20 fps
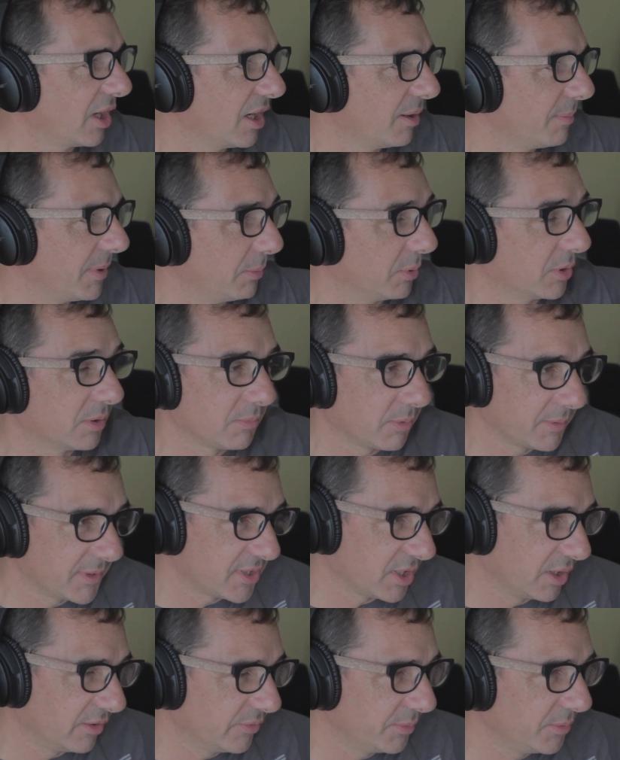right. People can probably
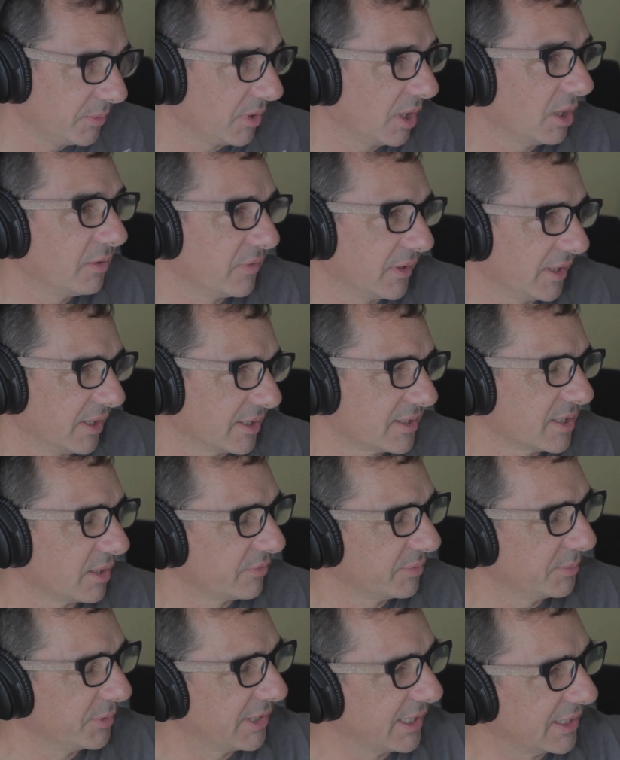tell from your, hopefully they tell
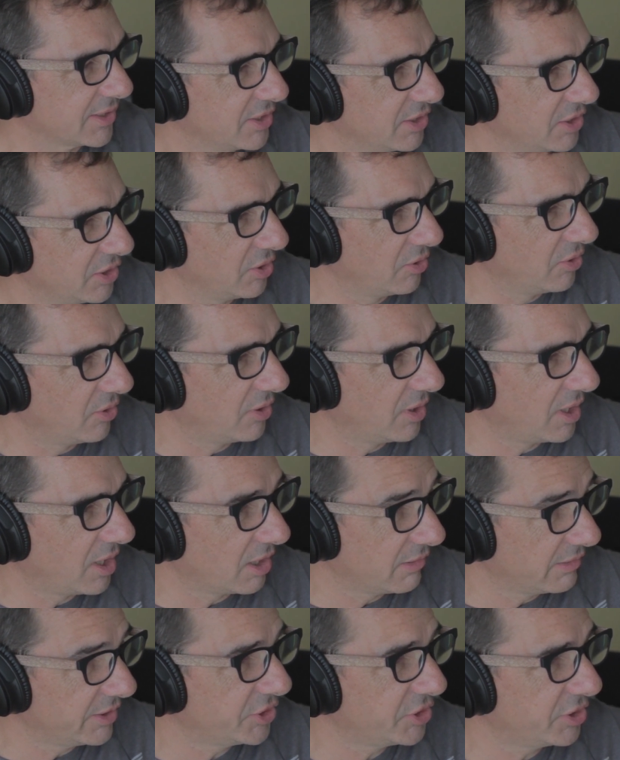from your accent that you're
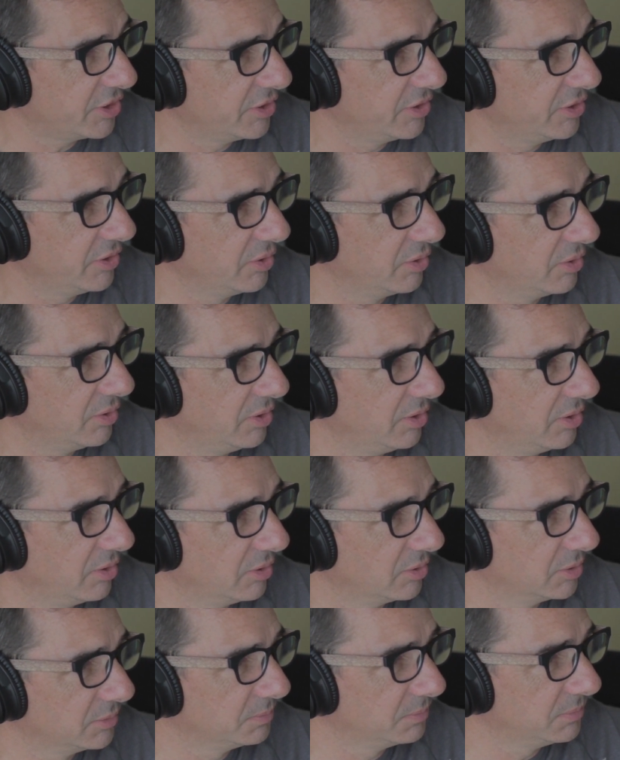Irish, and yeah.
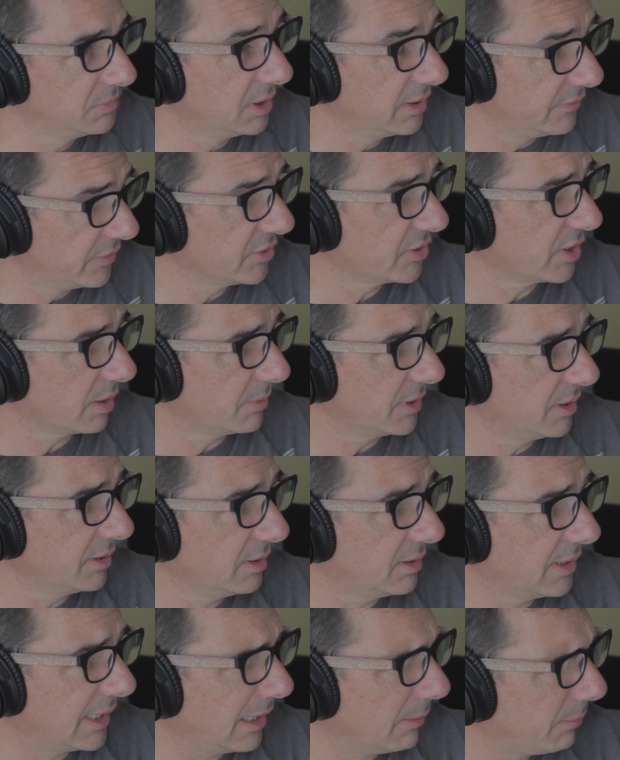you live in
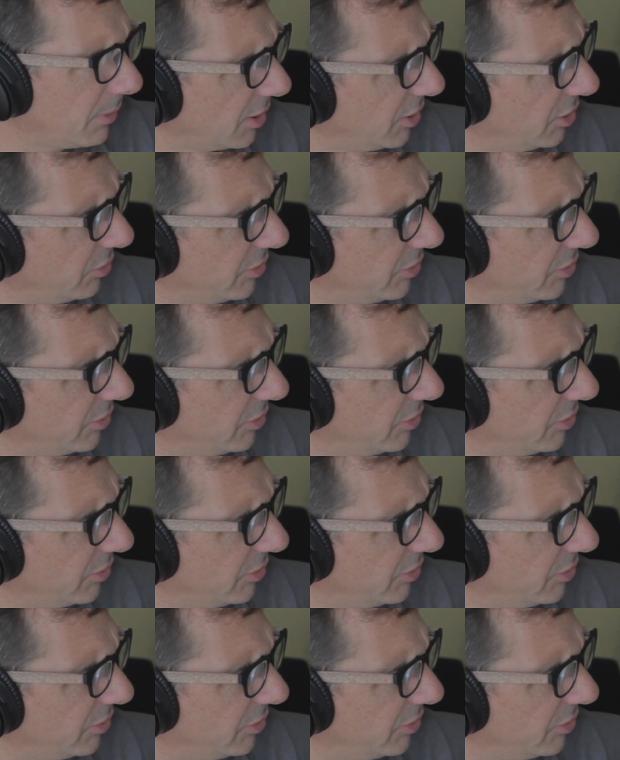Dublin now, but